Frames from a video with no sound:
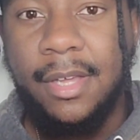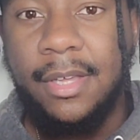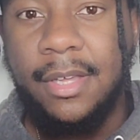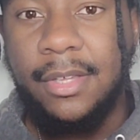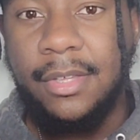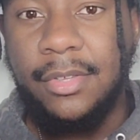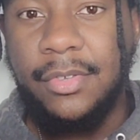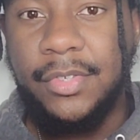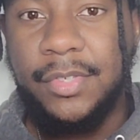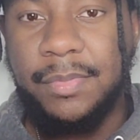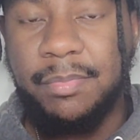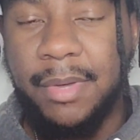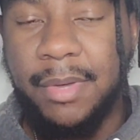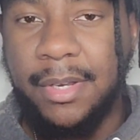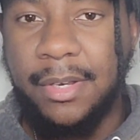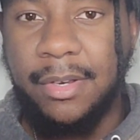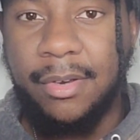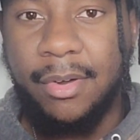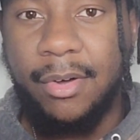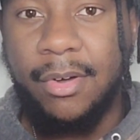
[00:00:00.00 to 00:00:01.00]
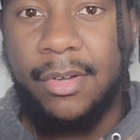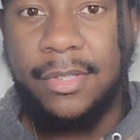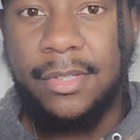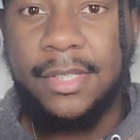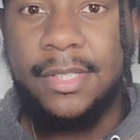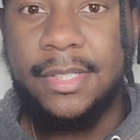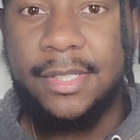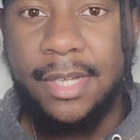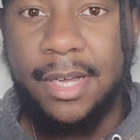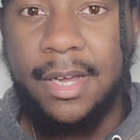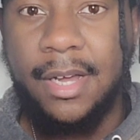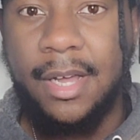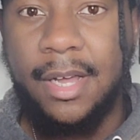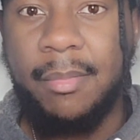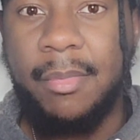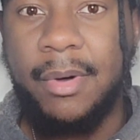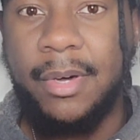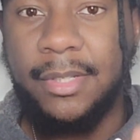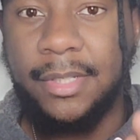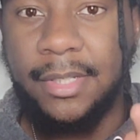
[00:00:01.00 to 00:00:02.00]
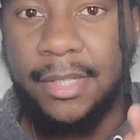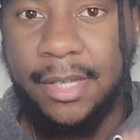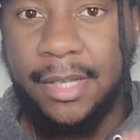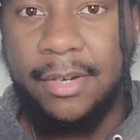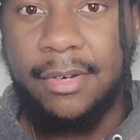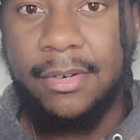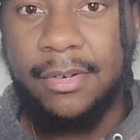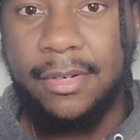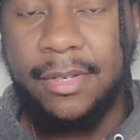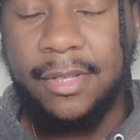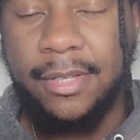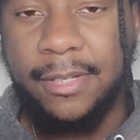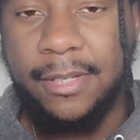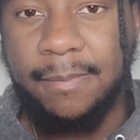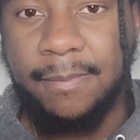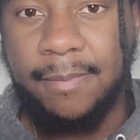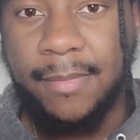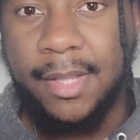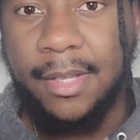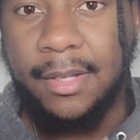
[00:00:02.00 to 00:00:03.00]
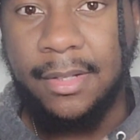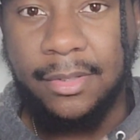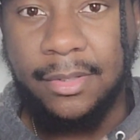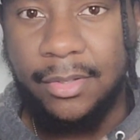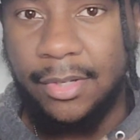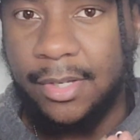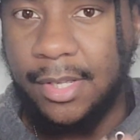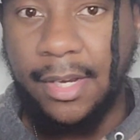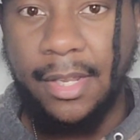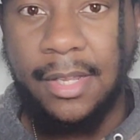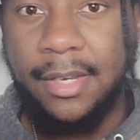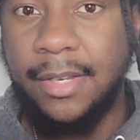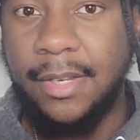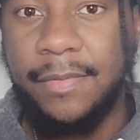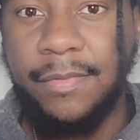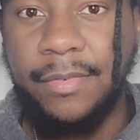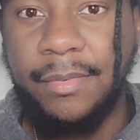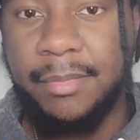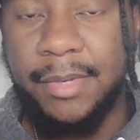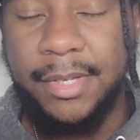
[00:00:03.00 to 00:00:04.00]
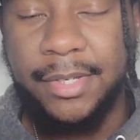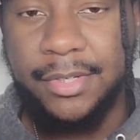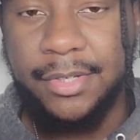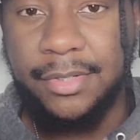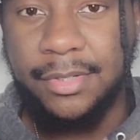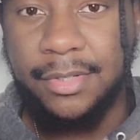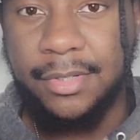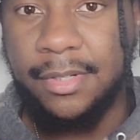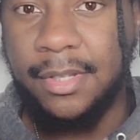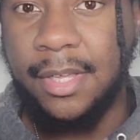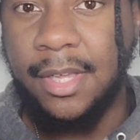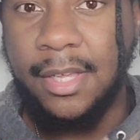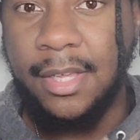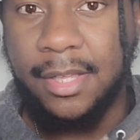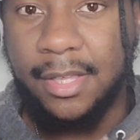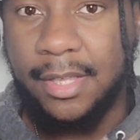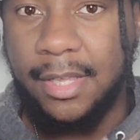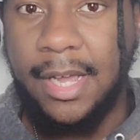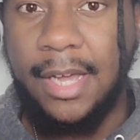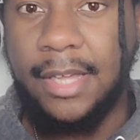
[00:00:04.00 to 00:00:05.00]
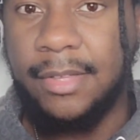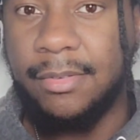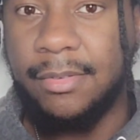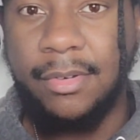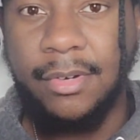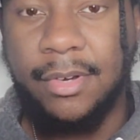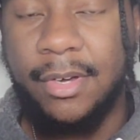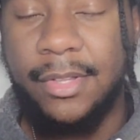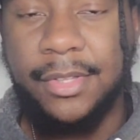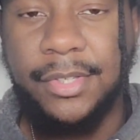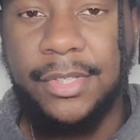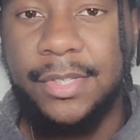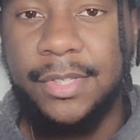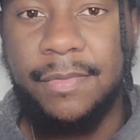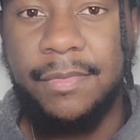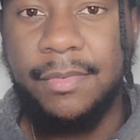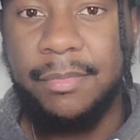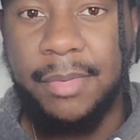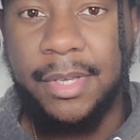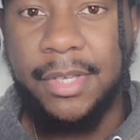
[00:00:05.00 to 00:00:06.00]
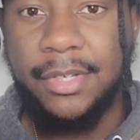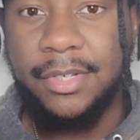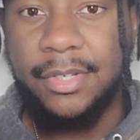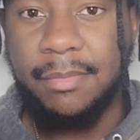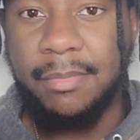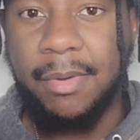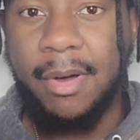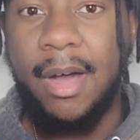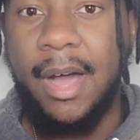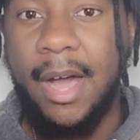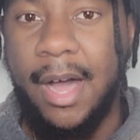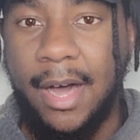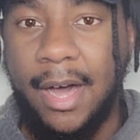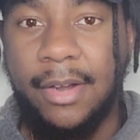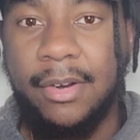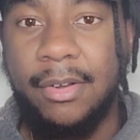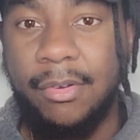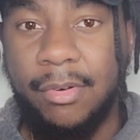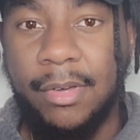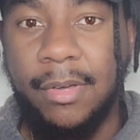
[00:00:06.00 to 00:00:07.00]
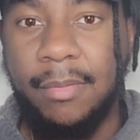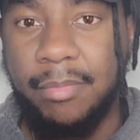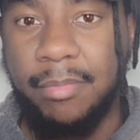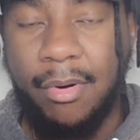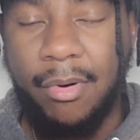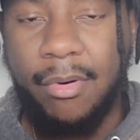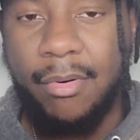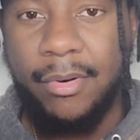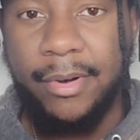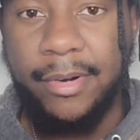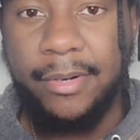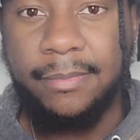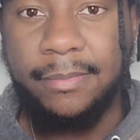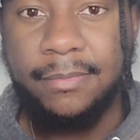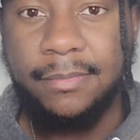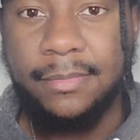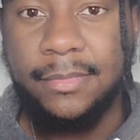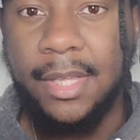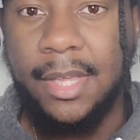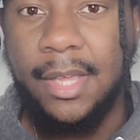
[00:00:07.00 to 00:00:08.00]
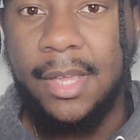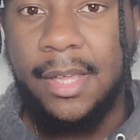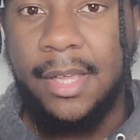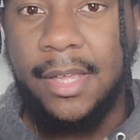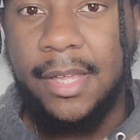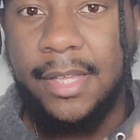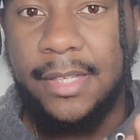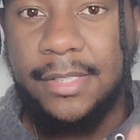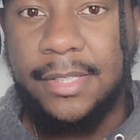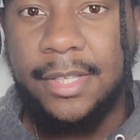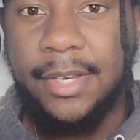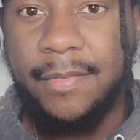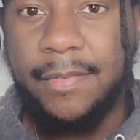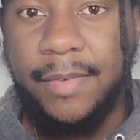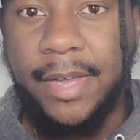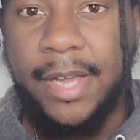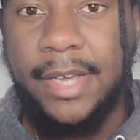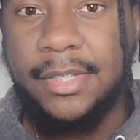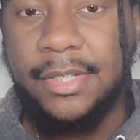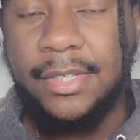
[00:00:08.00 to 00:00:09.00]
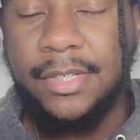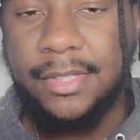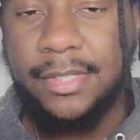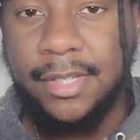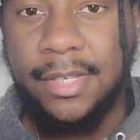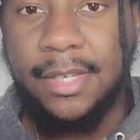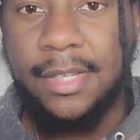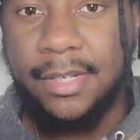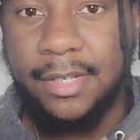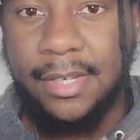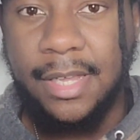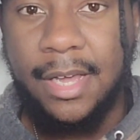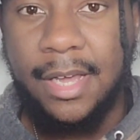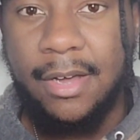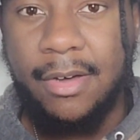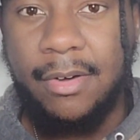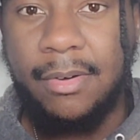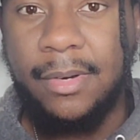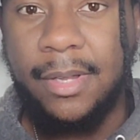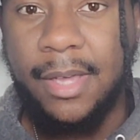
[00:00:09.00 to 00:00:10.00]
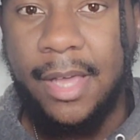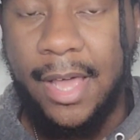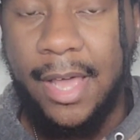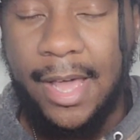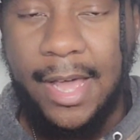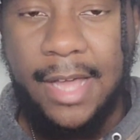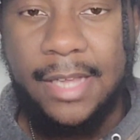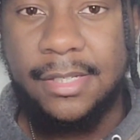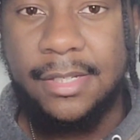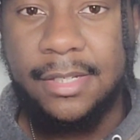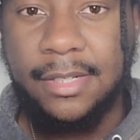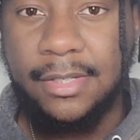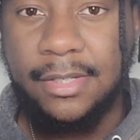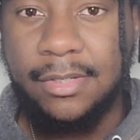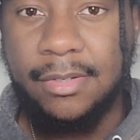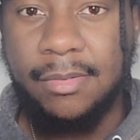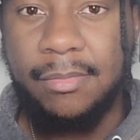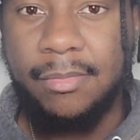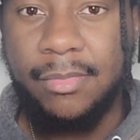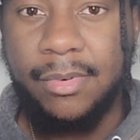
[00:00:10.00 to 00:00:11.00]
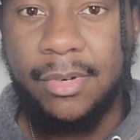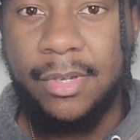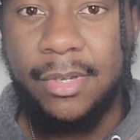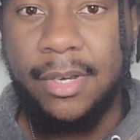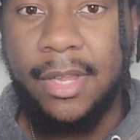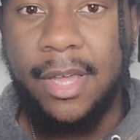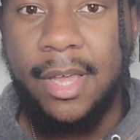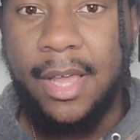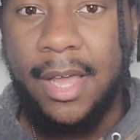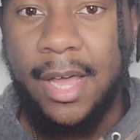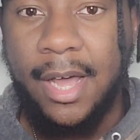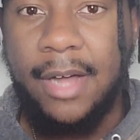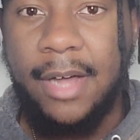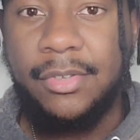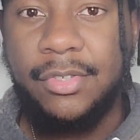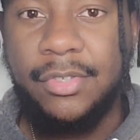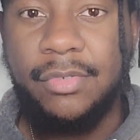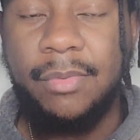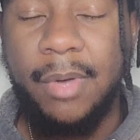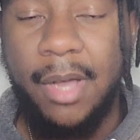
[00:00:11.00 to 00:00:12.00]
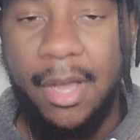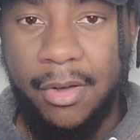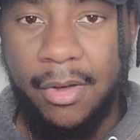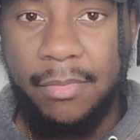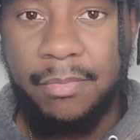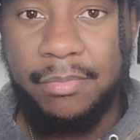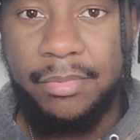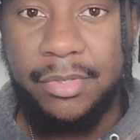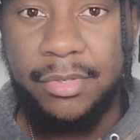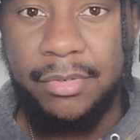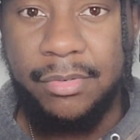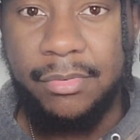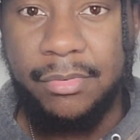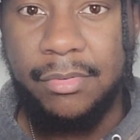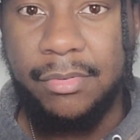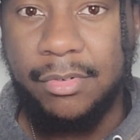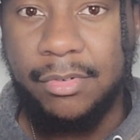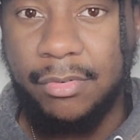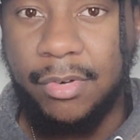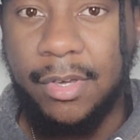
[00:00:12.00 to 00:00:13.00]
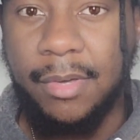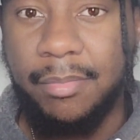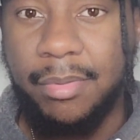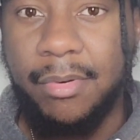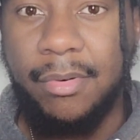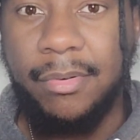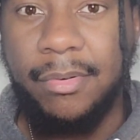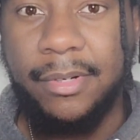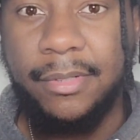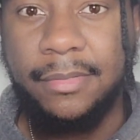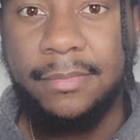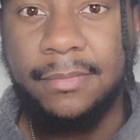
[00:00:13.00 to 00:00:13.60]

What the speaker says: You spending all this time on the internet looking at information, gathering all this information about how to quit porn, instead of actually sitting down asking someone how to help you quit porn.